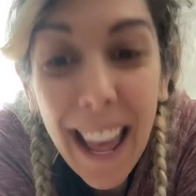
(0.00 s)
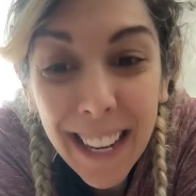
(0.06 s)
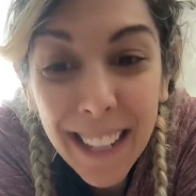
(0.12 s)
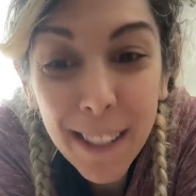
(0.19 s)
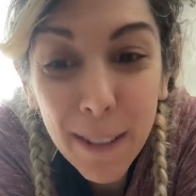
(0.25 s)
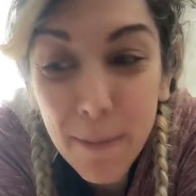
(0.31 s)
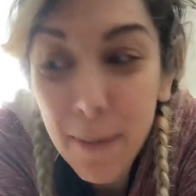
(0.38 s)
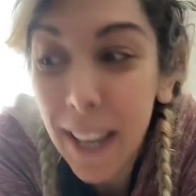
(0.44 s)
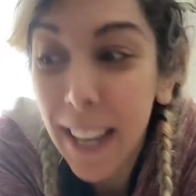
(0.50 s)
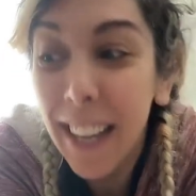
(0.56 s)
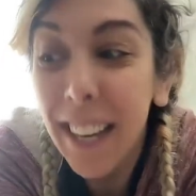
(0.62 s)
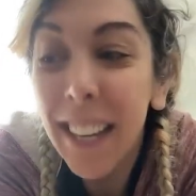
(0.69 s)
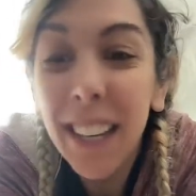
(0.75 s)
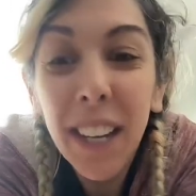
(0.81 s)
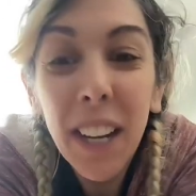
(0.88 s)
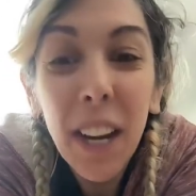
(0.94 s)
and
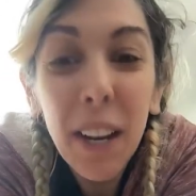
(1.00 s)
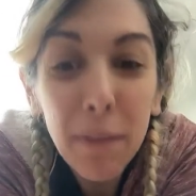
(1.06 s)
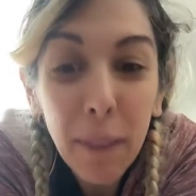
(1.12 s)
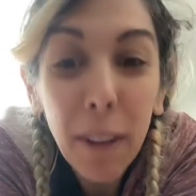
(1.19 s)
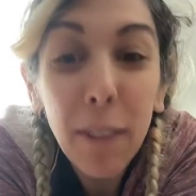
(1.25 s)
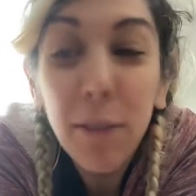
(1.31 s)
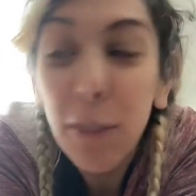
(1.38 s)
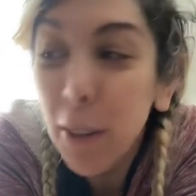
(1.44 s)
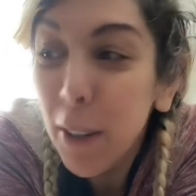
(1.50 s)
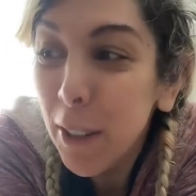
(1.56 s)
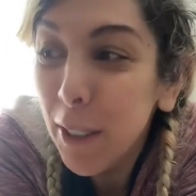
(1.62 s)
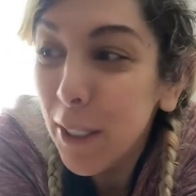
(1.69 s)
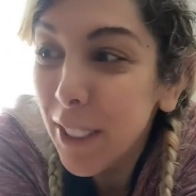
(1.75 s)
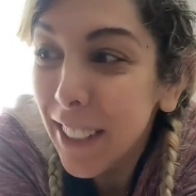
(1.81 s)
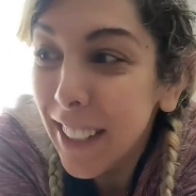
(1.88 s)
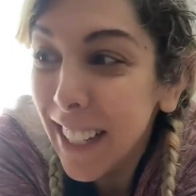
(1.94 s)
me, my four
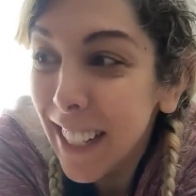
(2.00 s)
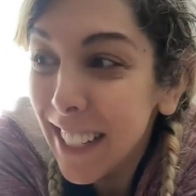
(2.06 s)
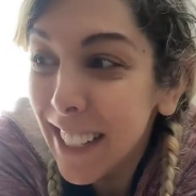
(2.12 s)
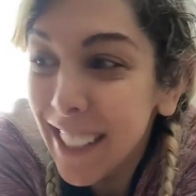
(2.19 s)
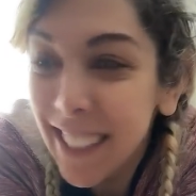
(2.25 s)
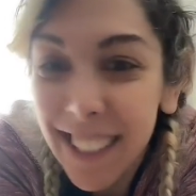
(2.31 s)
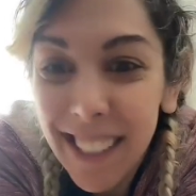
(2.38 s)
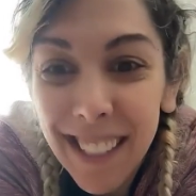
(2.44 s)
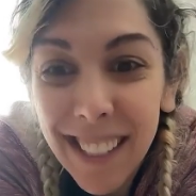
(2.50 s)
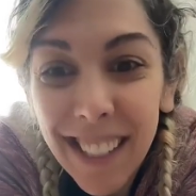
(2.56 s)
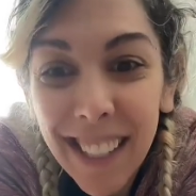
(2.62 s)
year old niece,